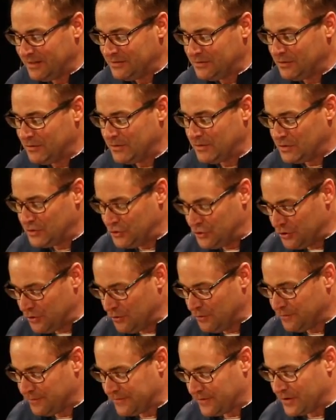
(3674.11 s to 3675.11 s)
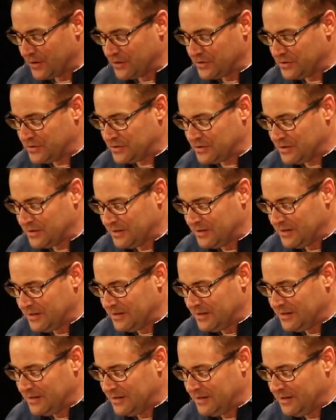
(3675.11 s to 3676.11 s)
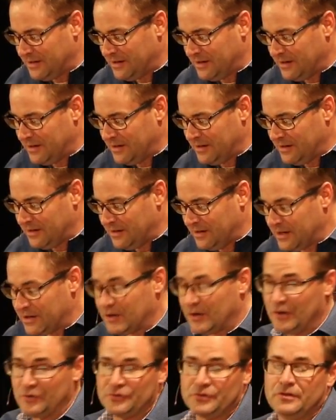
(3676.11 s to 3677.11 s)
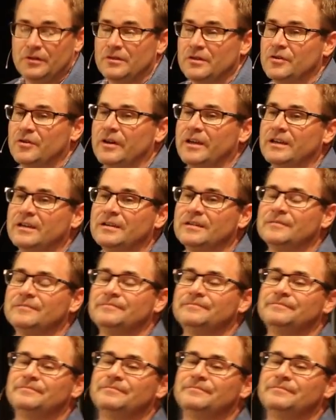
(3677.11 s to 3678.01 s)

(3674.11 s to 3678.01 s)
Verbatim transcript: to the Jew first, and also to the Greek."